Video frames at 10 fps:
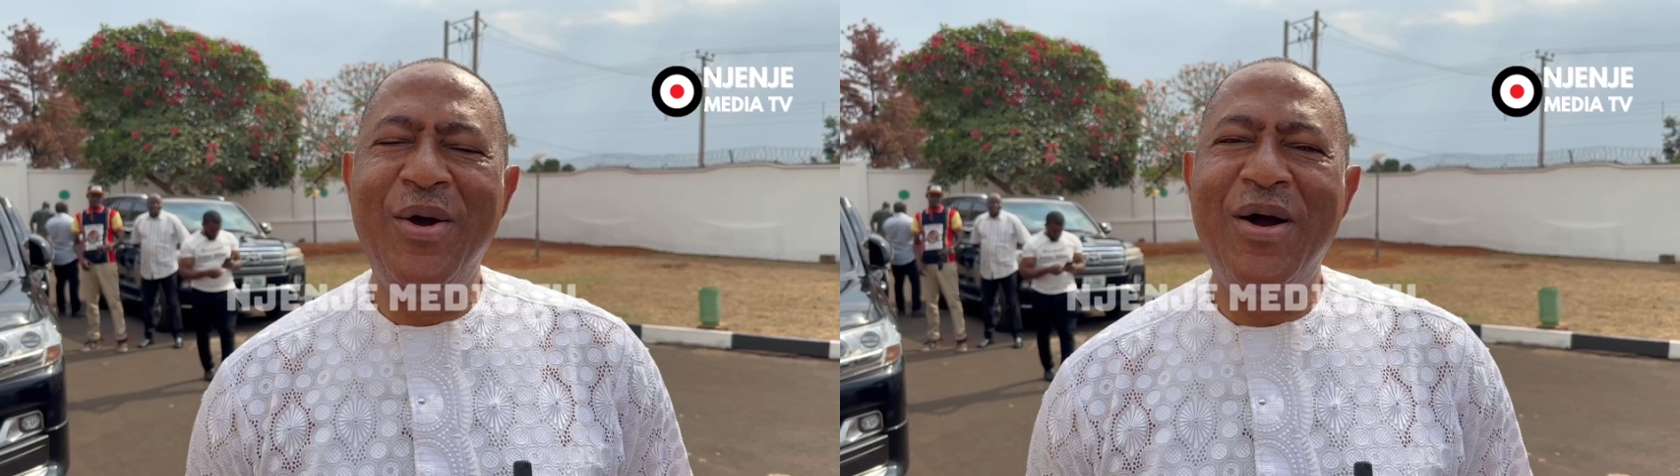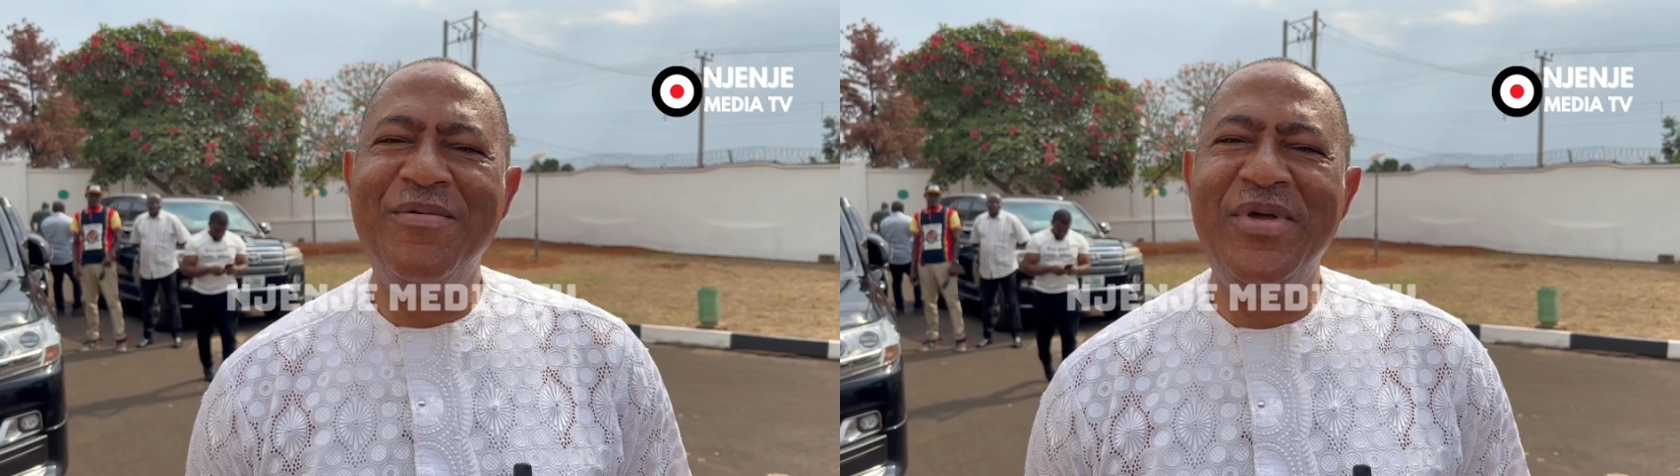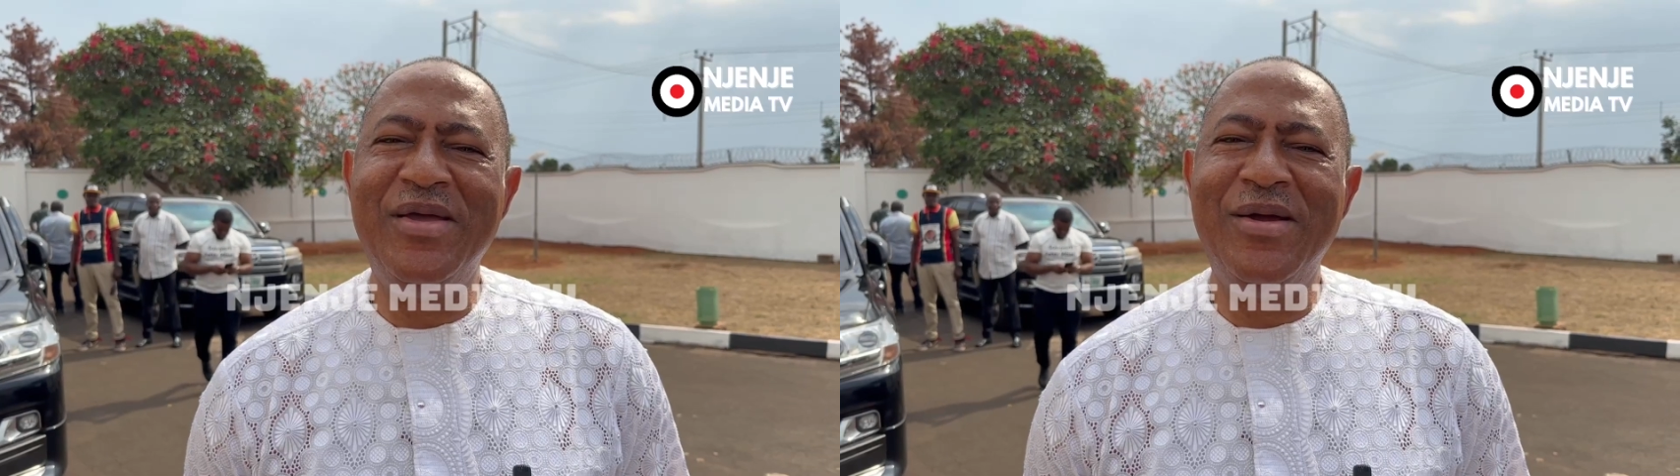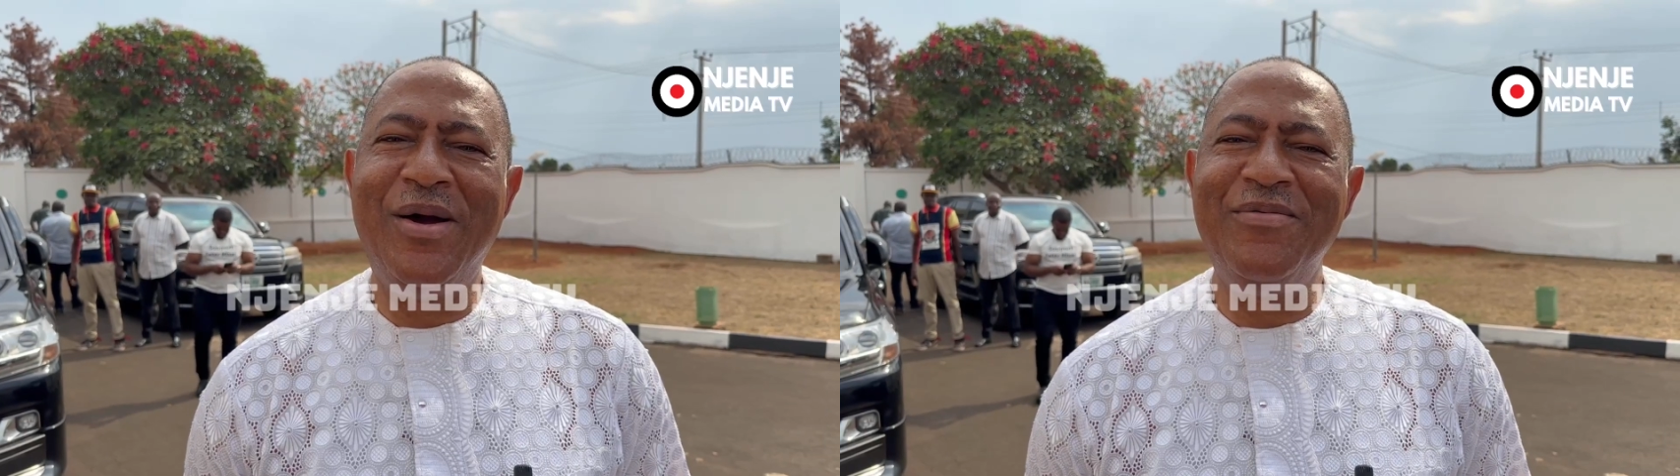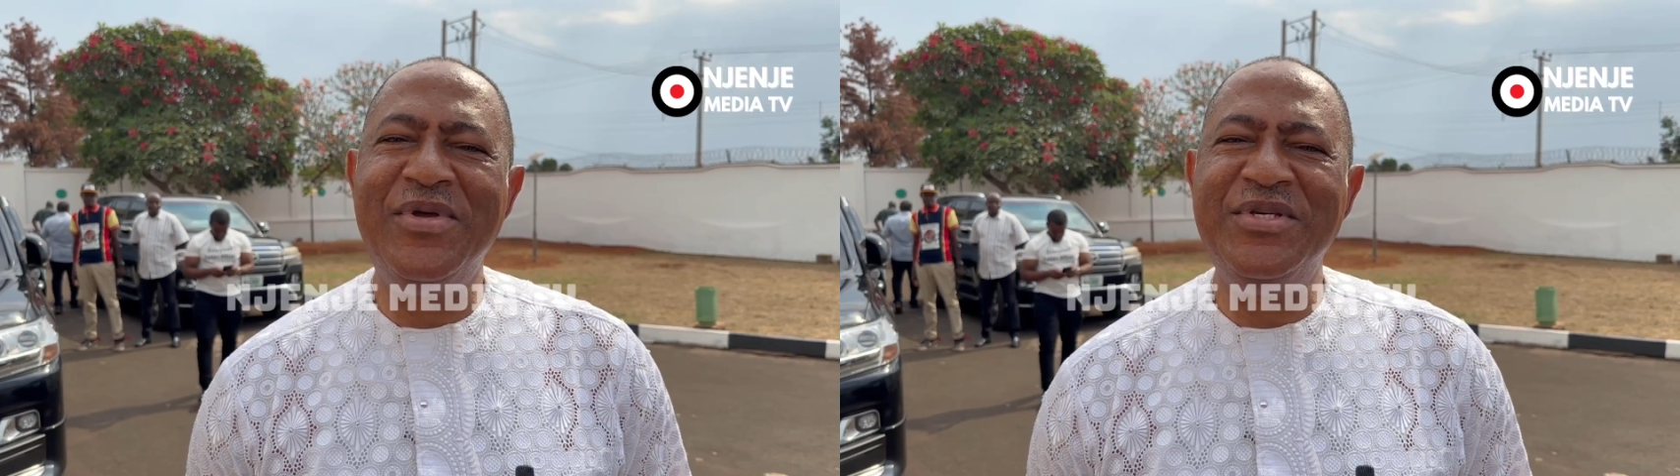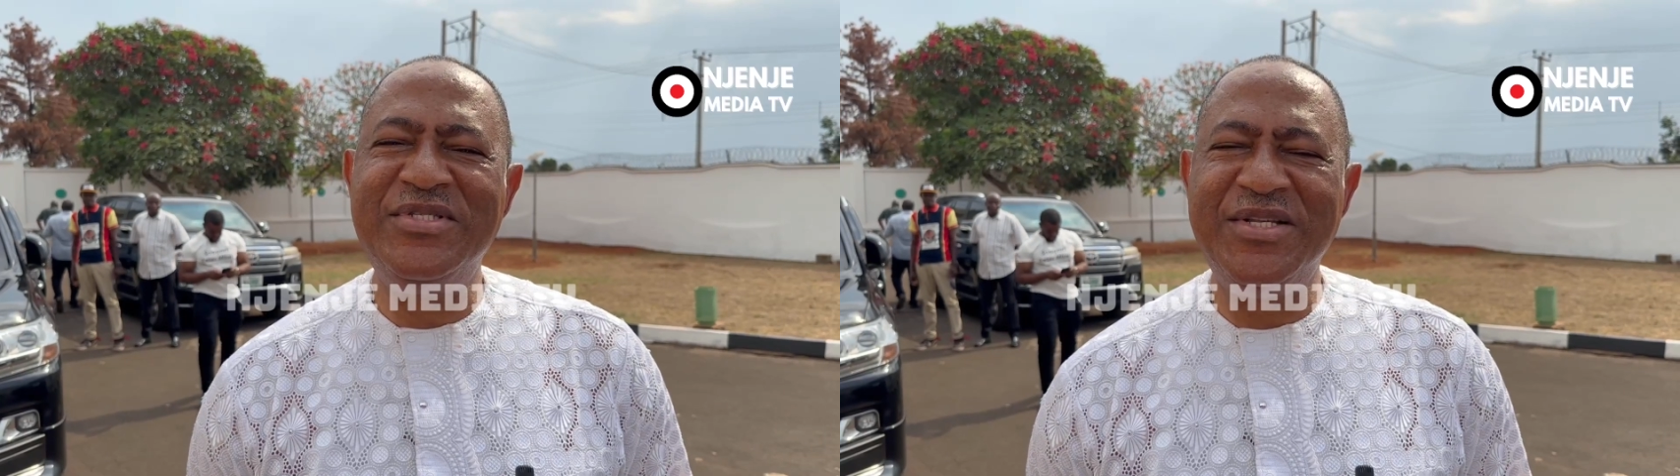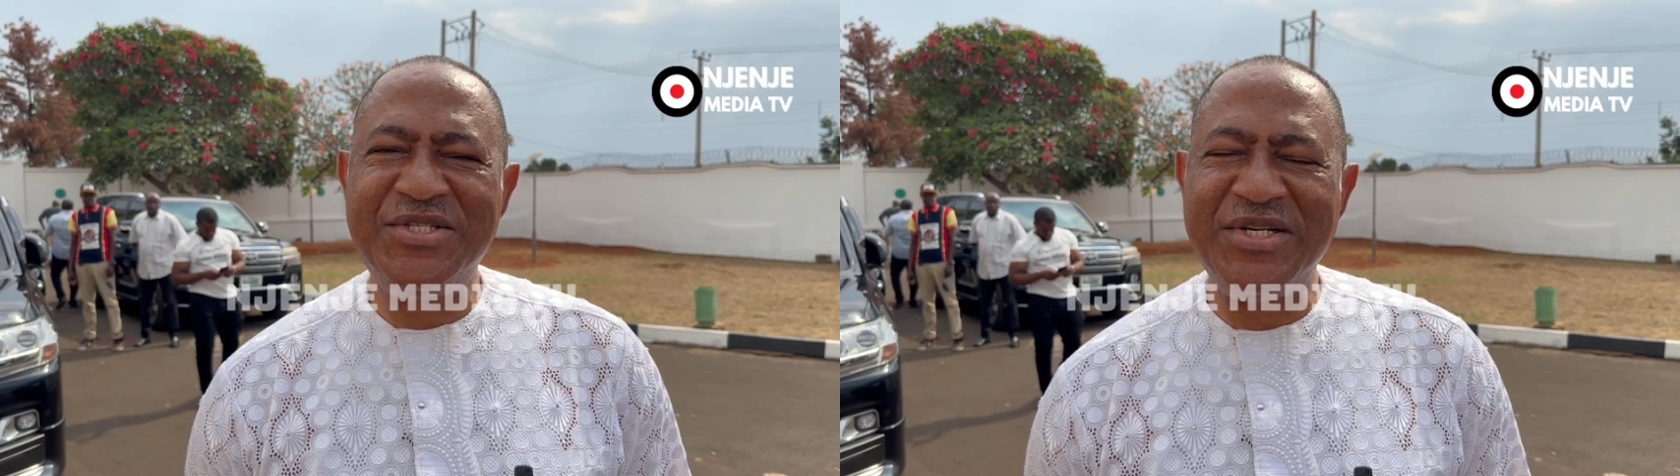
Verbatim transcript: of the of the eastern